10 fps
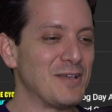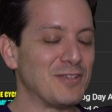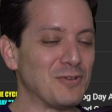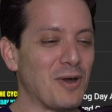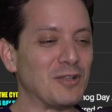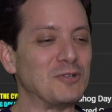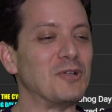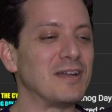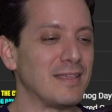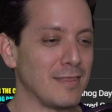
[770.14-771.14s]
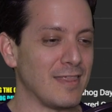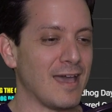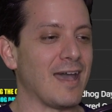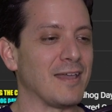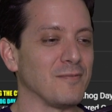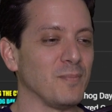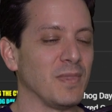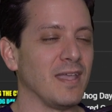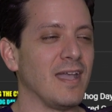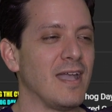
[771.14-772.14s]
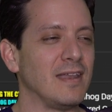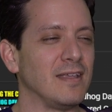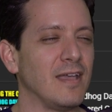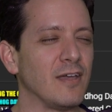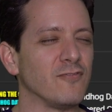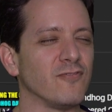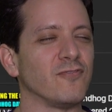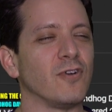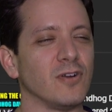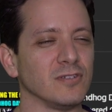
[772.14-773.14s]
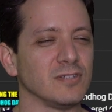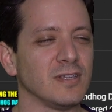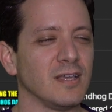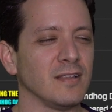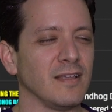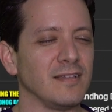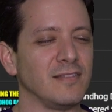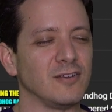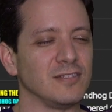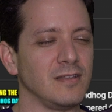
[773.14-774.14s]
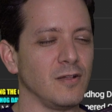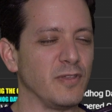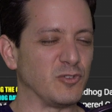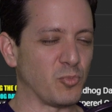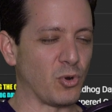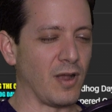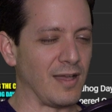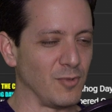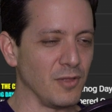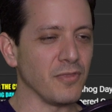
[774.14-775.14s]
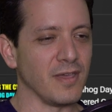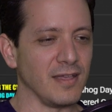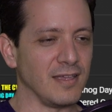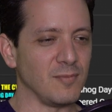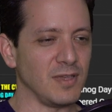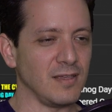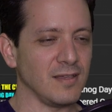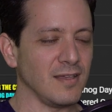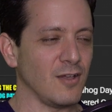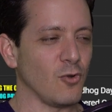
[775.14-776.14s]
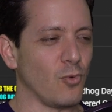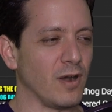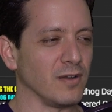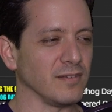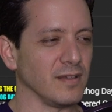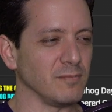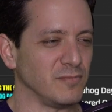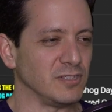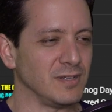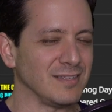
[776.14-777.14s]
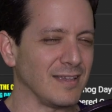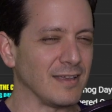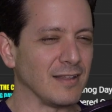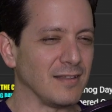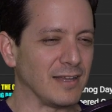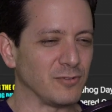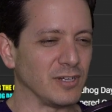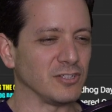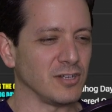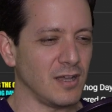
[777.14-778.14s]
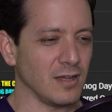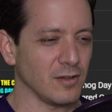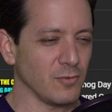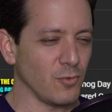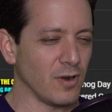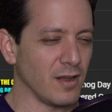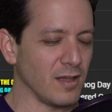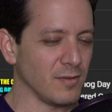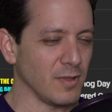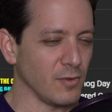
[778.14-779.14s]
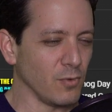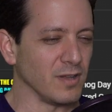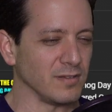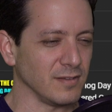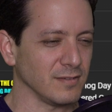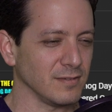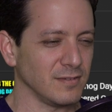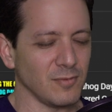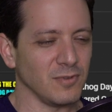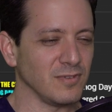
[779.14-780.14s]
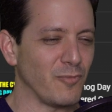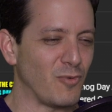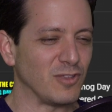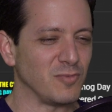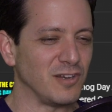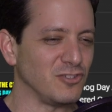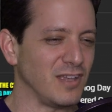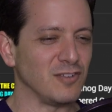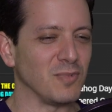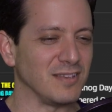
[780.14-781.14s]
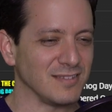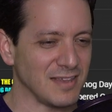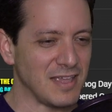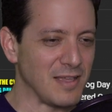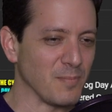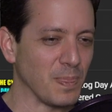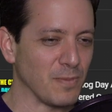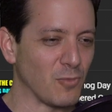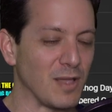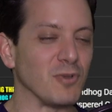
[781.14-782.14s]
So I'll look at that, and at first, like, there's still this primal thing in me where it's like an electric shock, where I'm like, what is this? Someone wants me to change my scheme, right?